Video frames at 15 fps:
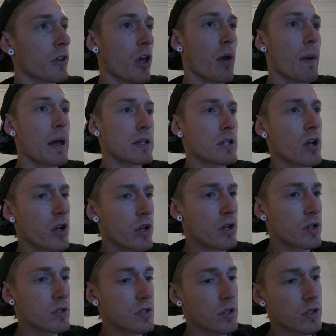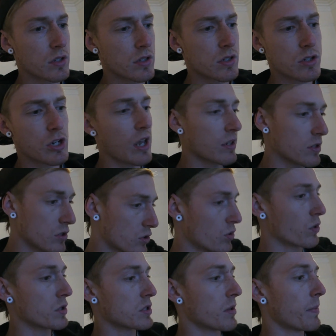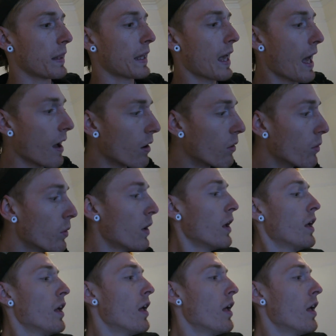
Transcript: go back to hers because she had to sort something out.